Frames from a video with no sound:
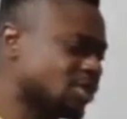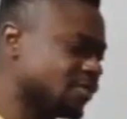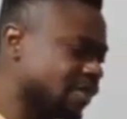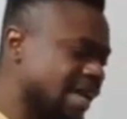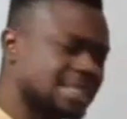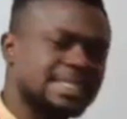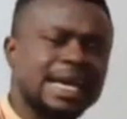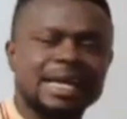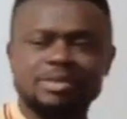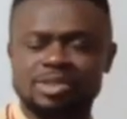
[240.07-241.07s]
of
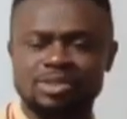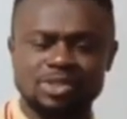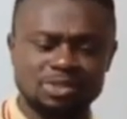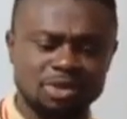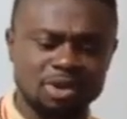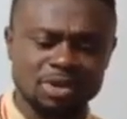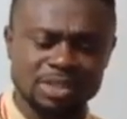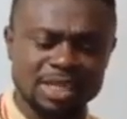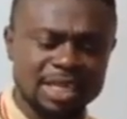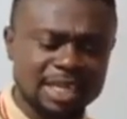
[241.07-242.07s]
enzymes on
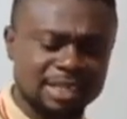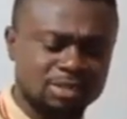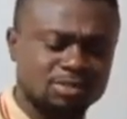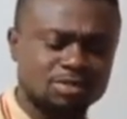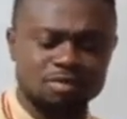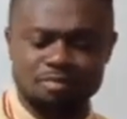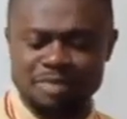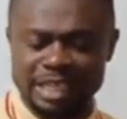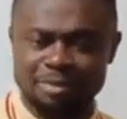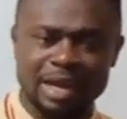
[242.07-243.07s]
drugs to
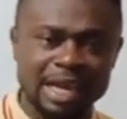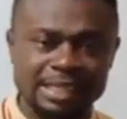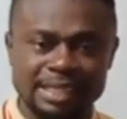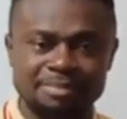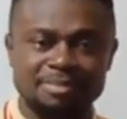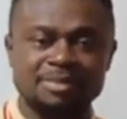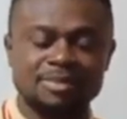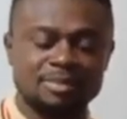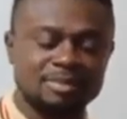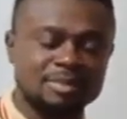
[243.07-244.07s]
metabolize them
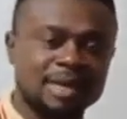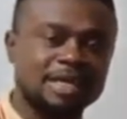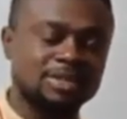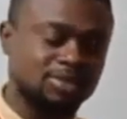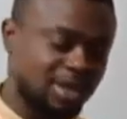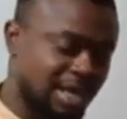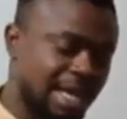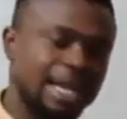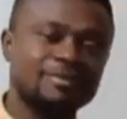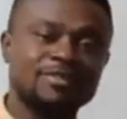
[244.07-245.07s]
and to clear
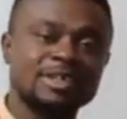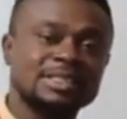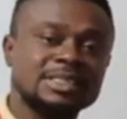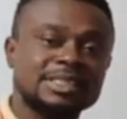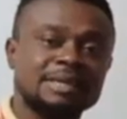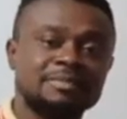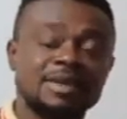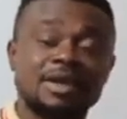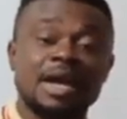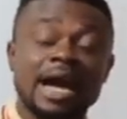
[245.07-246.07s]
them from the system.
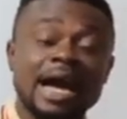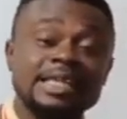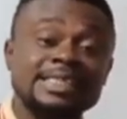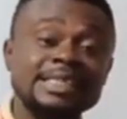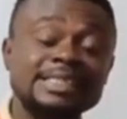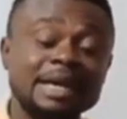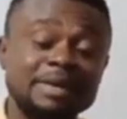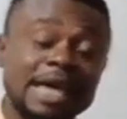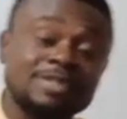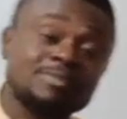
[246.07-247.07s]
At the same time, there
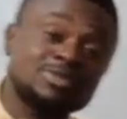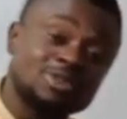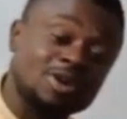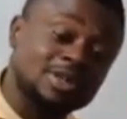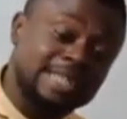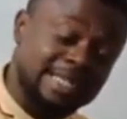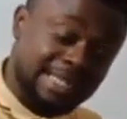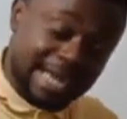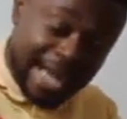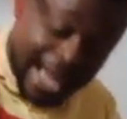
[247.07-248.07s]
are some drugs
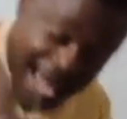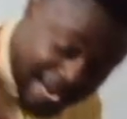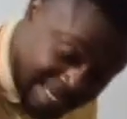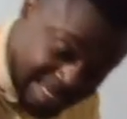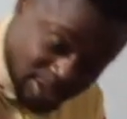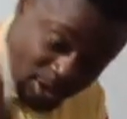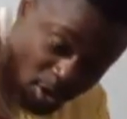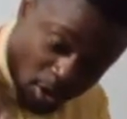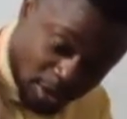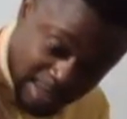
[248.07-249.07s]
that act
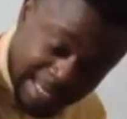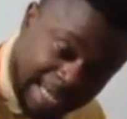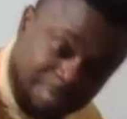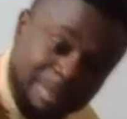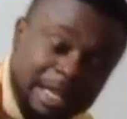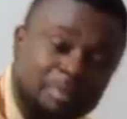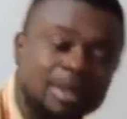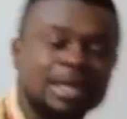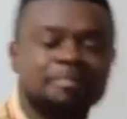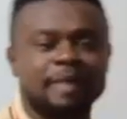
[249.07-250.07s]
on that
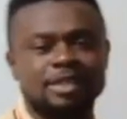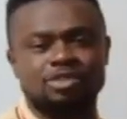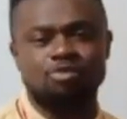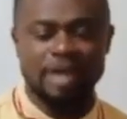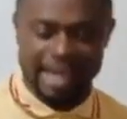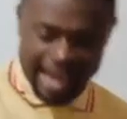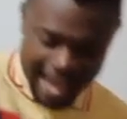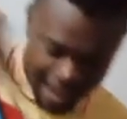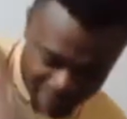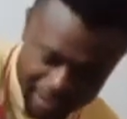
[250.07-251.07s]
metabolic pathway,
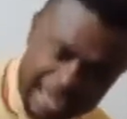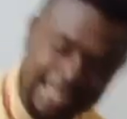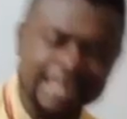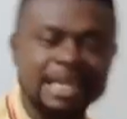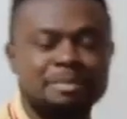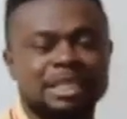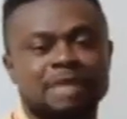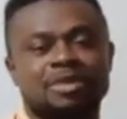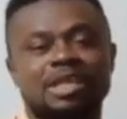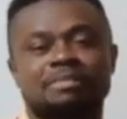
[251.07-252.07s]
affecting that
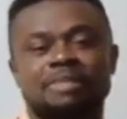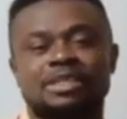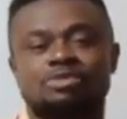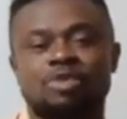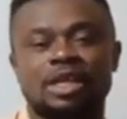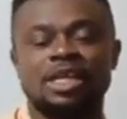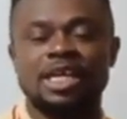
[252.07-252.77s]
metabolic pathway.